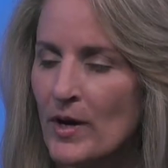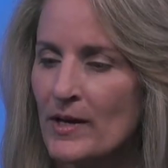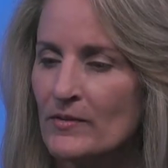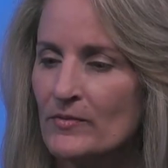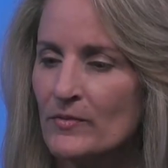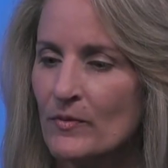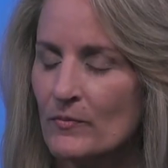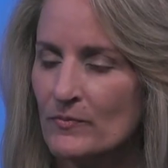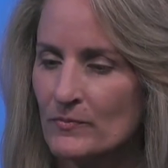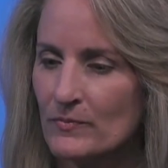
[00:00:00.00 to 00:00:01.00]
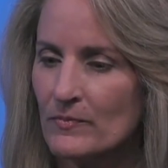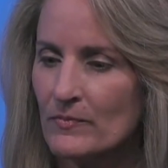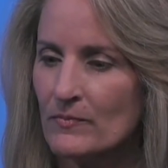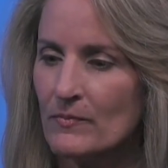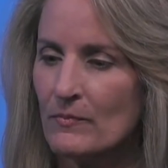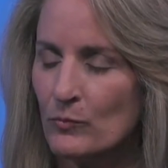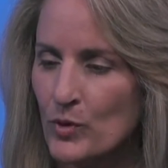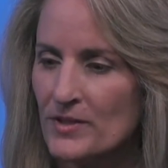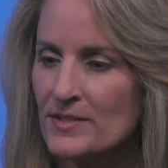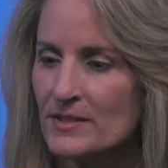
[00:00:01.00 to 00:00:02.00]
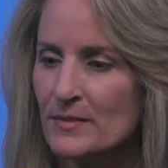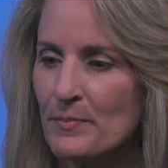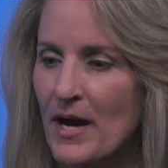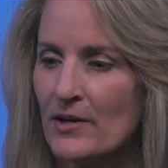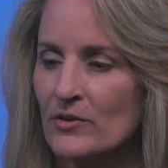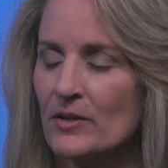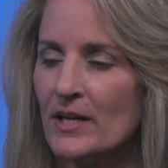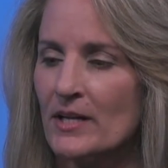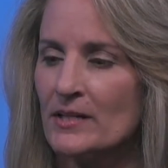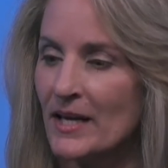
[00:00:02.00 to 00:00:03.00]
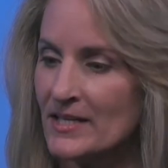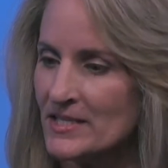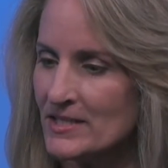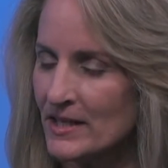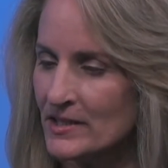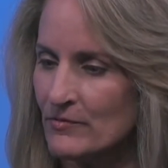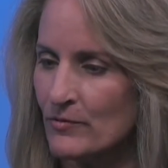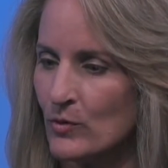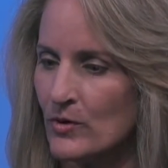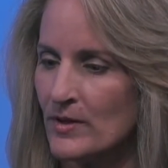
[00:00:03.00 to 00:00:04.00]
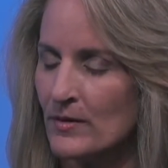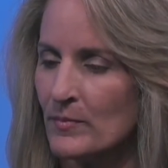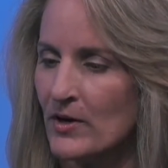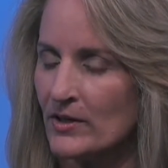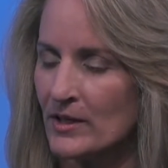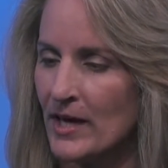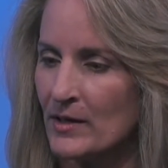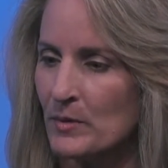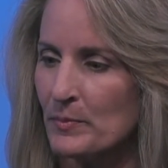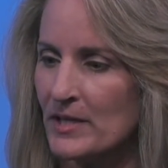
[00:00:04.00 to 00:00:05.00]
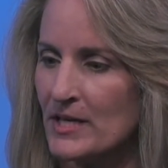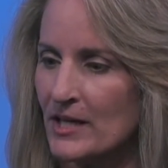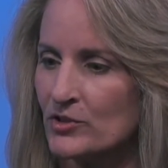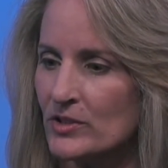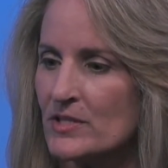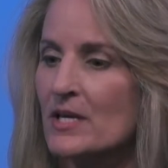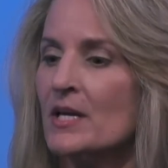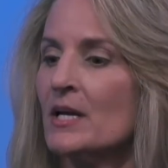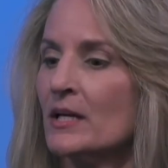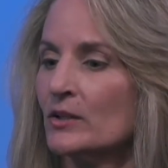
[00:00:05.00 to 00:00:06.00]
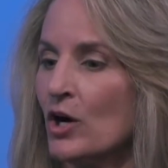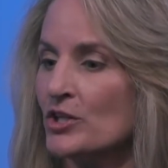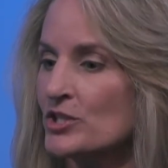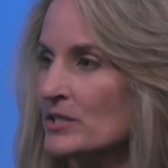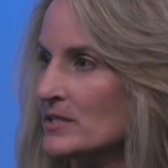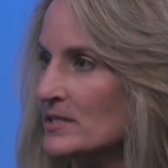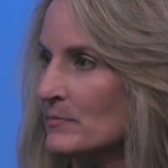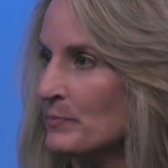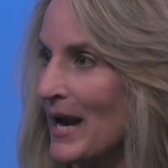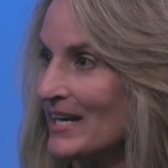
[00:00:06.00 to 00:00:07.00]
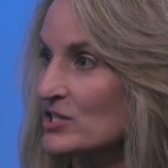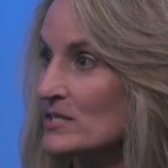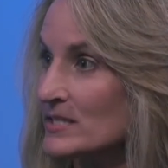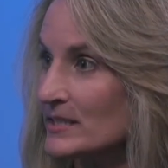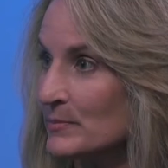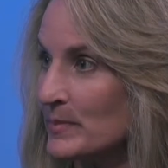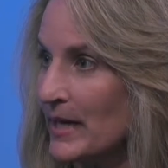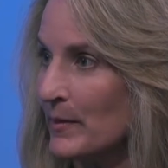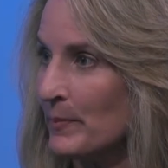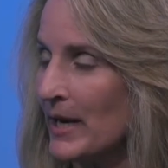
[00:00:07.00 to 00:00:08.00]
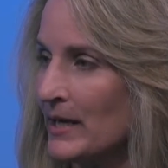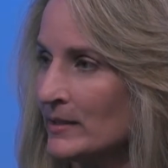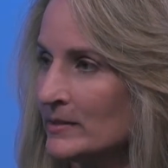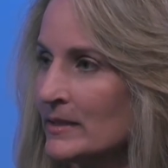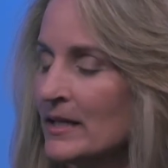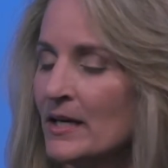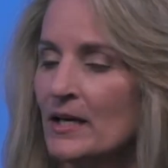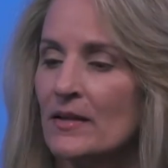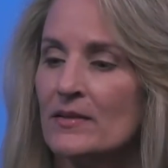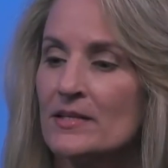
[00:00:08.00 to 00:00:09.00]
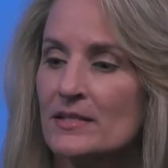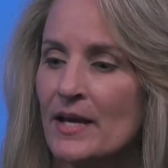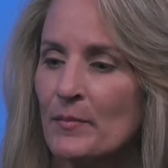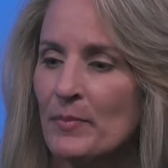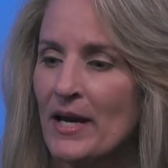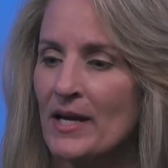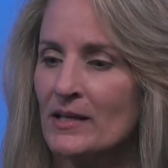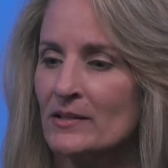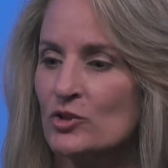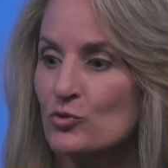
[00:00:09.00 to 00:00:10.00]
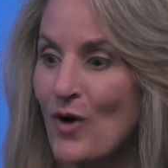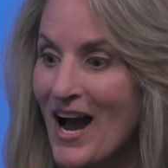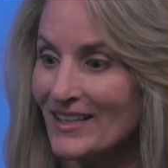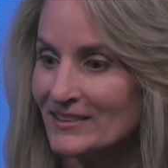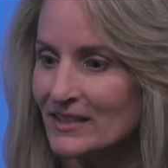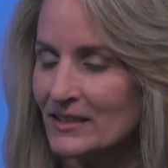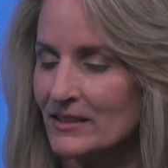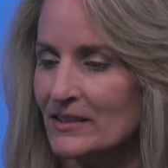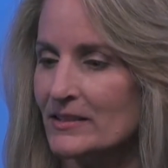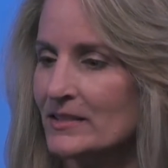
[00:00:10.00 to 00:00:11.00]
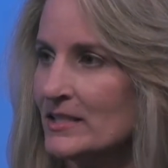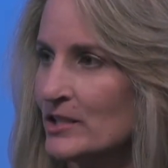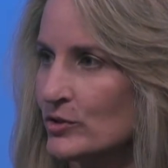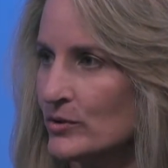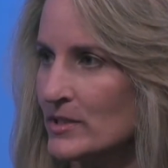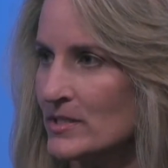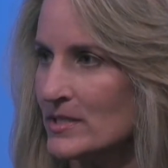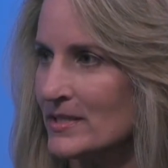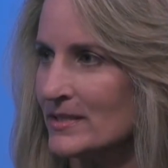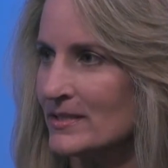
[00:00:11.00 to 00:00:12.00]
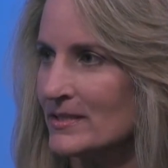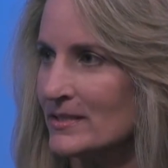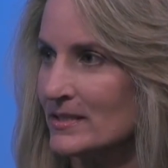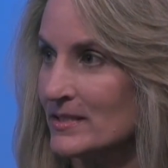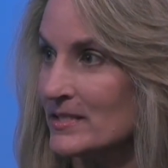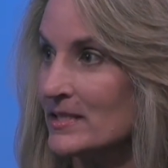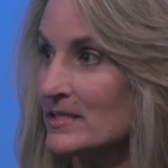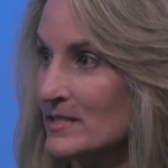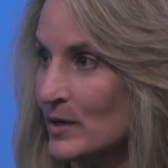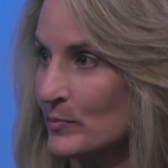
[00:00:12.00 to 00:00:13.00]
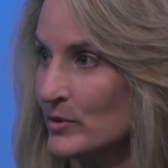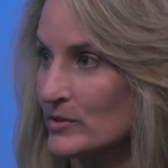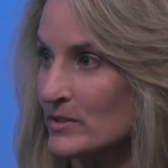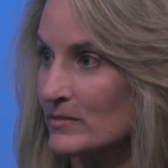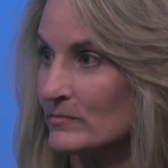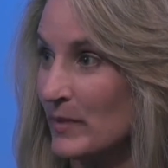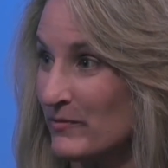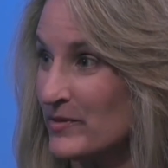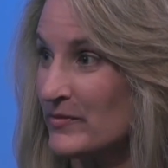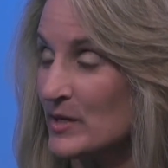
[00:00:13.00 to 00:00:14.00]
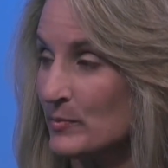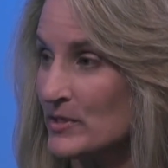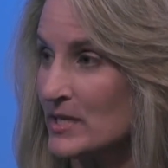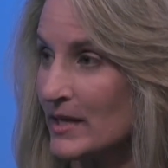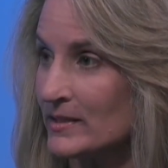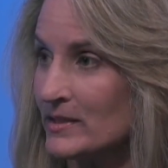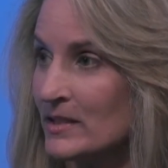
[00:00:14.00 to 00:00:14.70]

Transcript: way with sleep pattern, in 1994, the American Academy of Pediatrics launched this Back to Sleep campaign. This campaign drastically decreased the SIDS numbers by 50%.